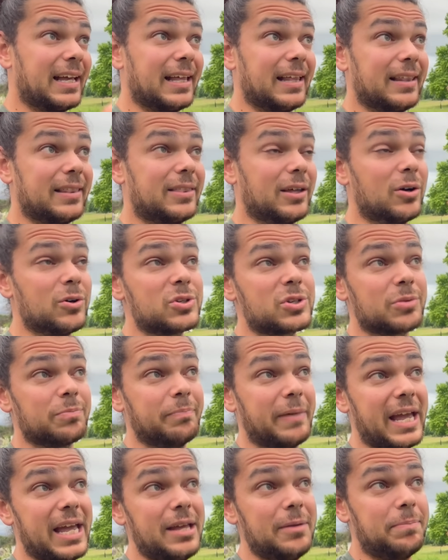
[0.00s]
those
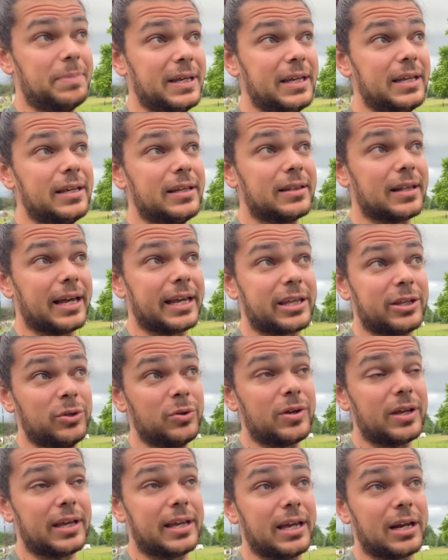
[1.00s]
maybe like you
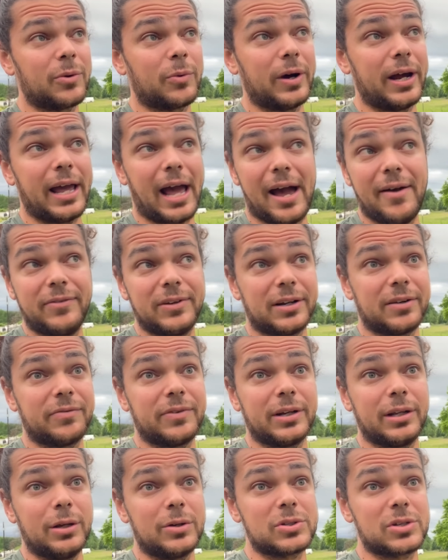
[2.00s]
could get away. I've done
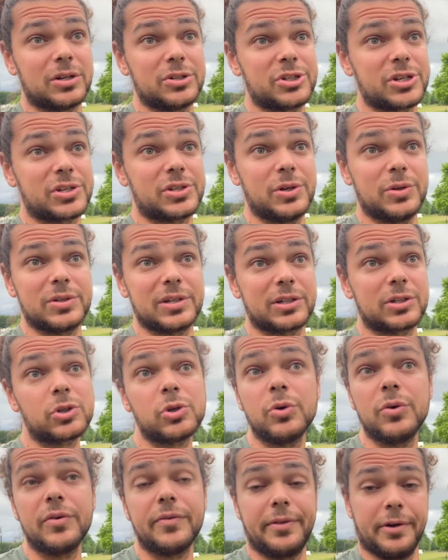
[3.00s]
videos on just using
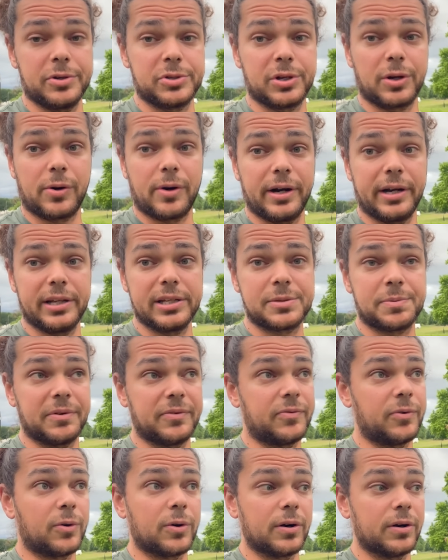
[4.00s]
2 of those ingredients
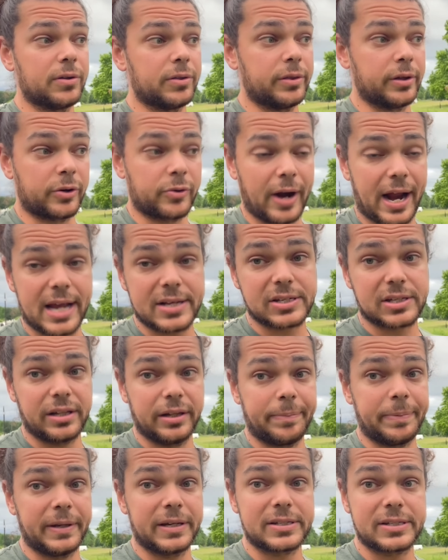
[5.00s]
before, the grass
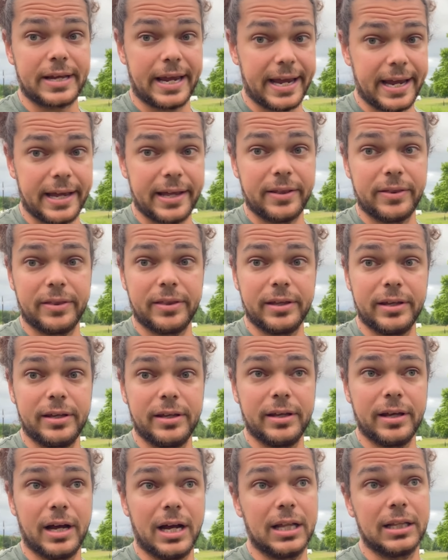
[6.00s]
clippings and
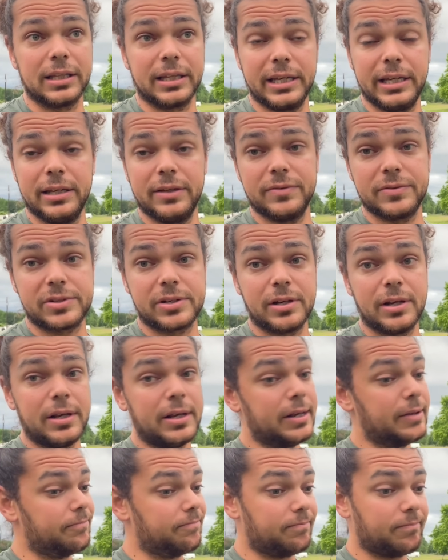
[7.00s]
the leaves.
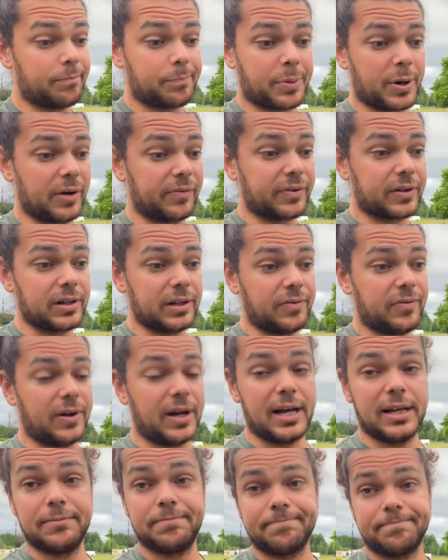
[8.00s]
Perfectly
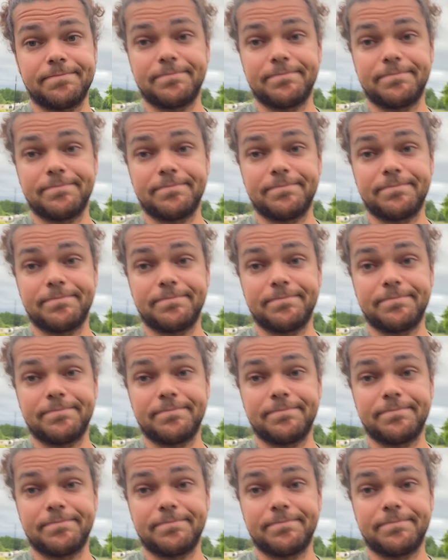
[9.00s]
fine.